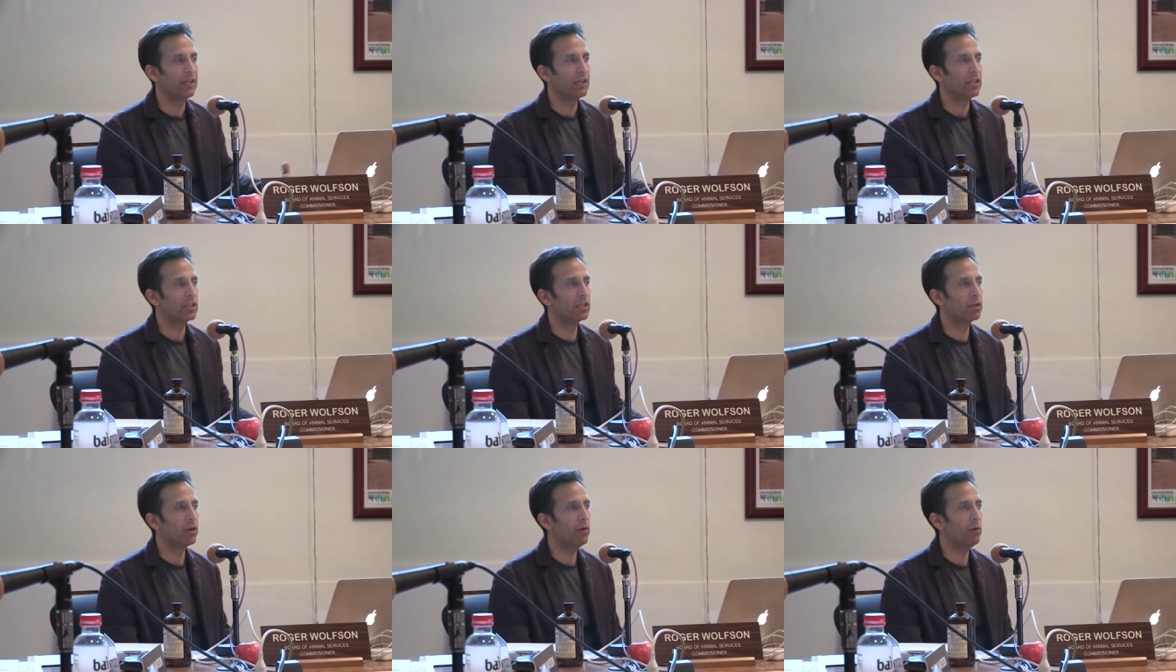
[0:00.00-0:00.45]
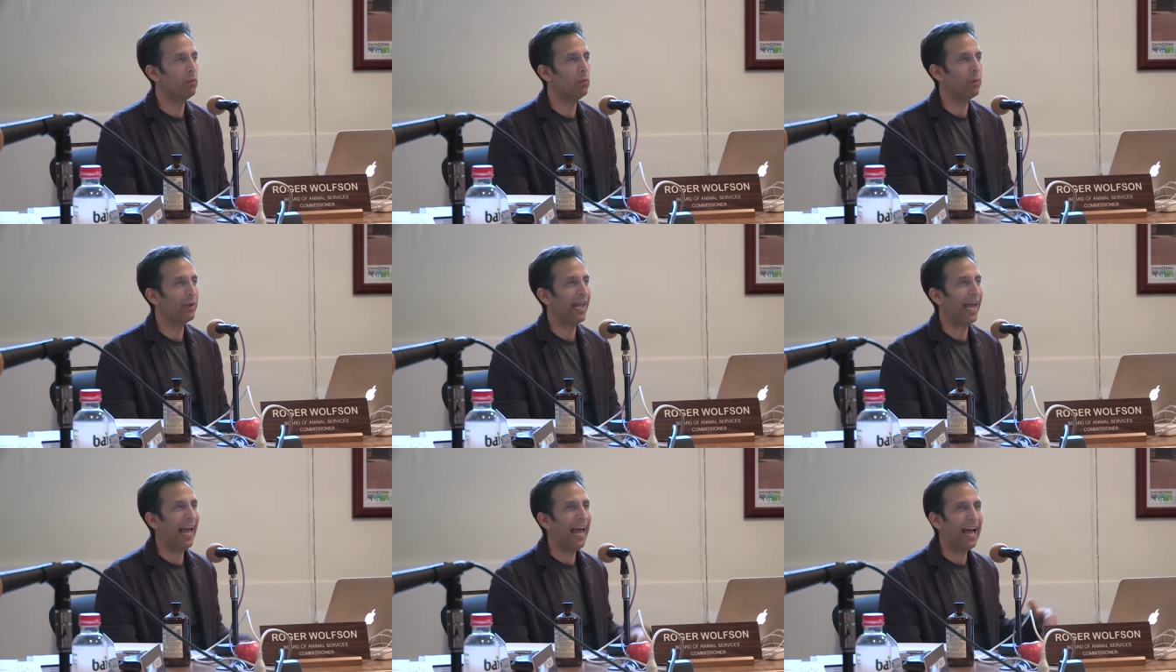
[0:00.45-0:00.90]
So
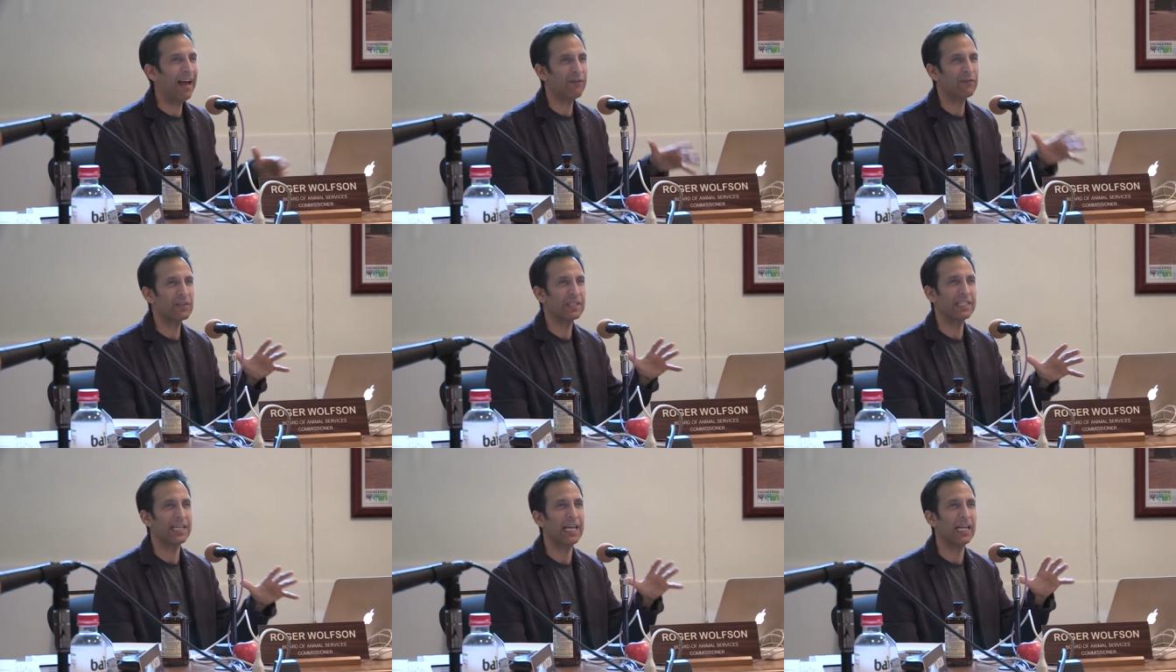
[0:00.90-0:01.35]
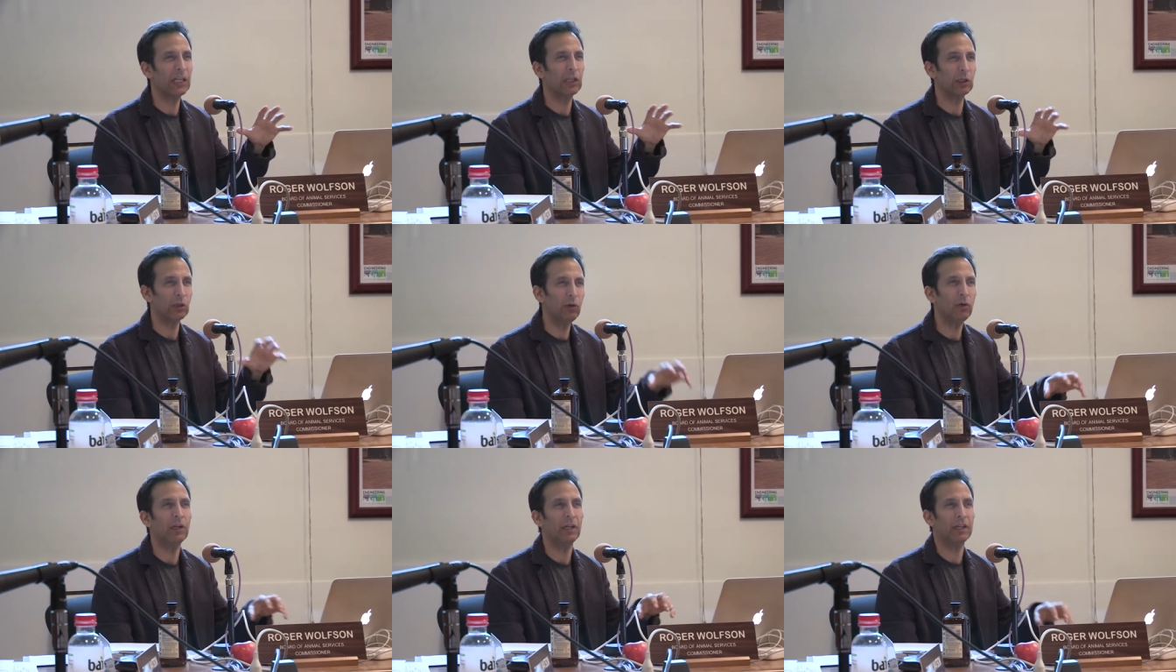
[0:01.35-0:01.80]
we have to take a
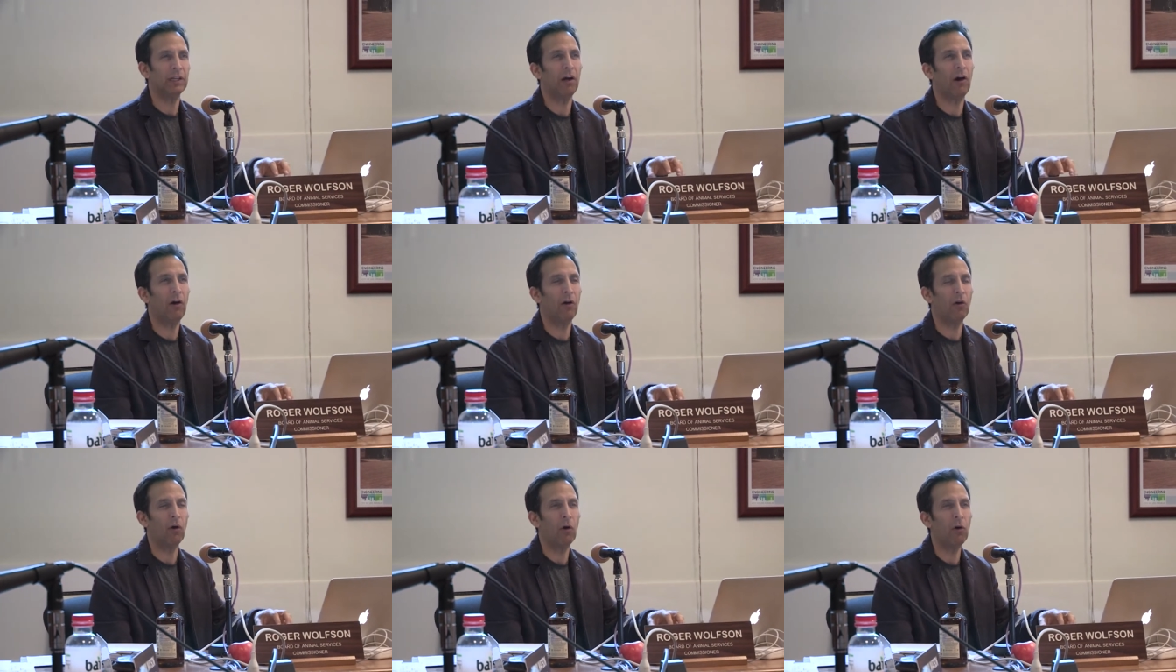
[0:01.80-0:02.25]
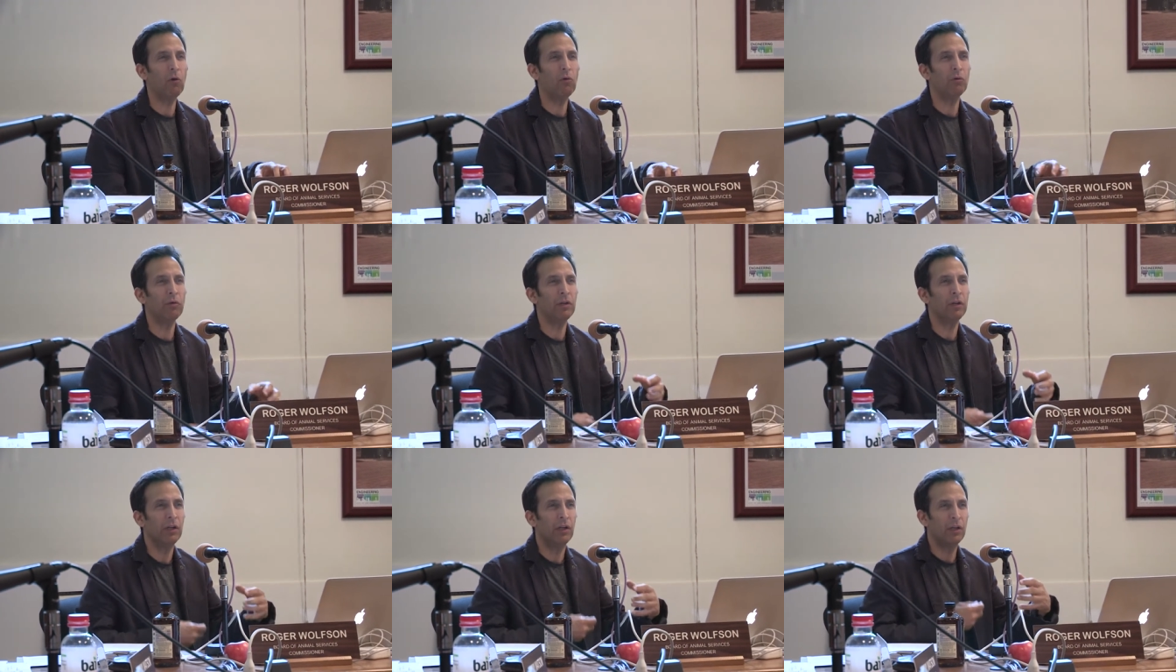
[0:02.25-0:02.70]
look at our
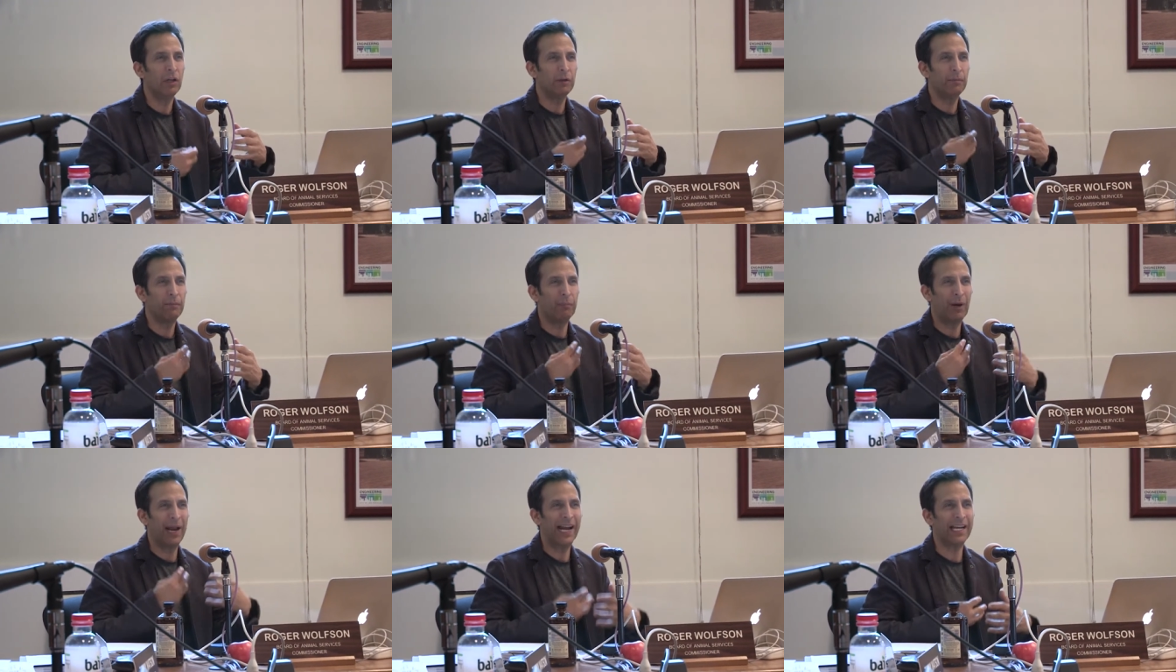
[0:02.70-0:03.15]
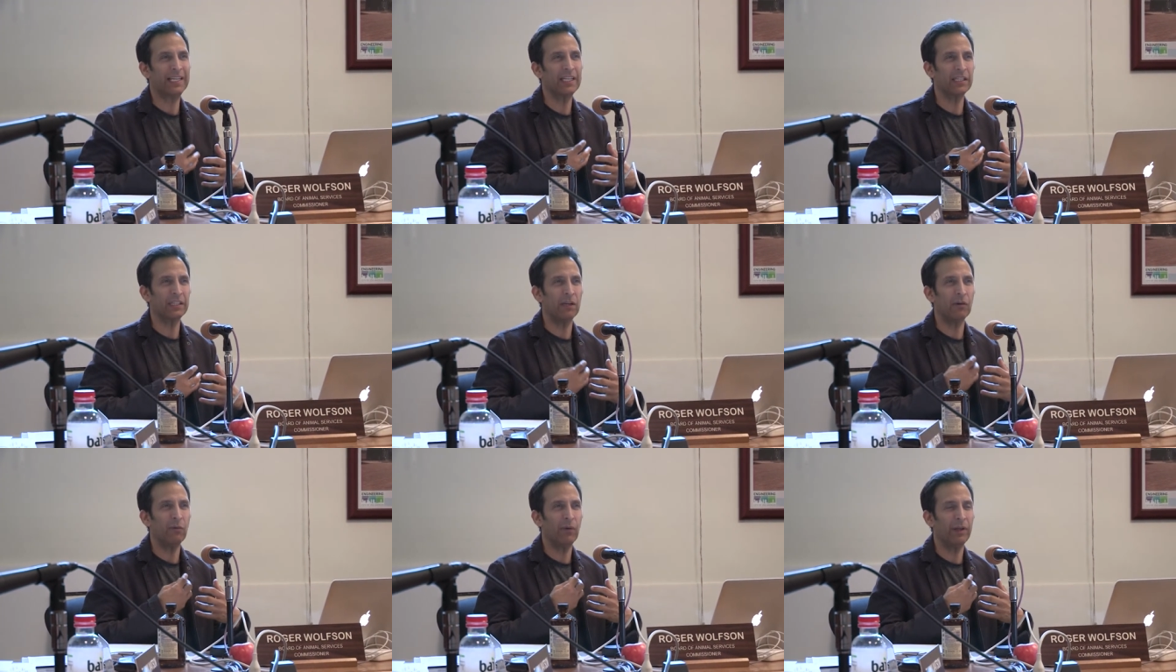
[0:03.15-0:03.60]
own
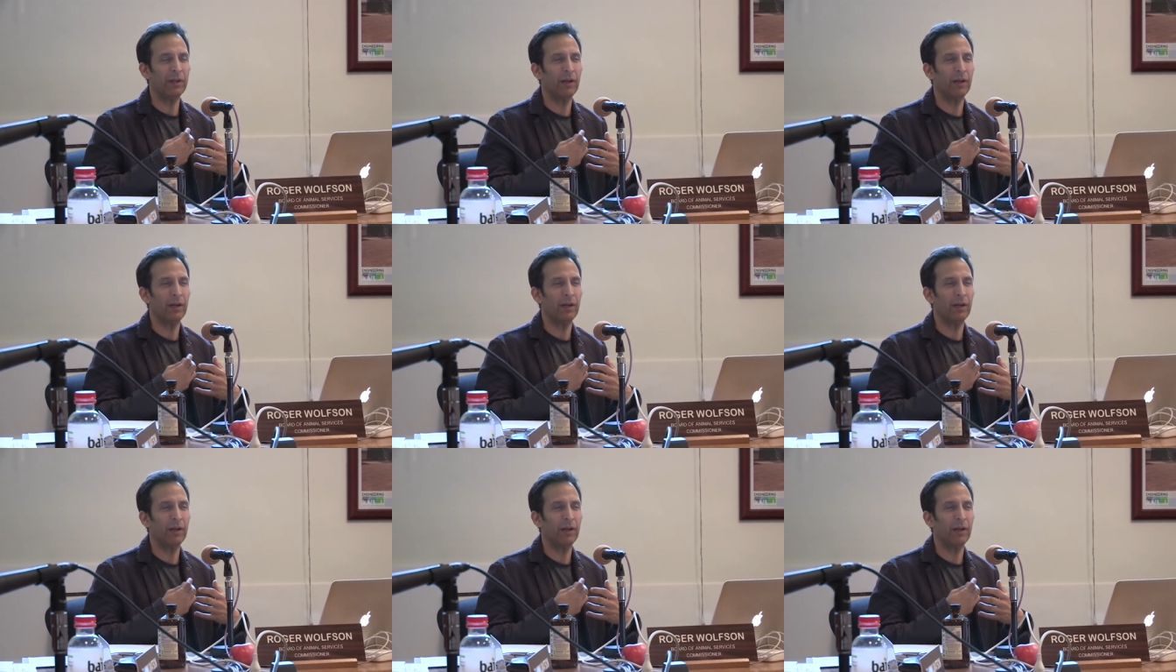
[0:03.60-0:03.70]
practice,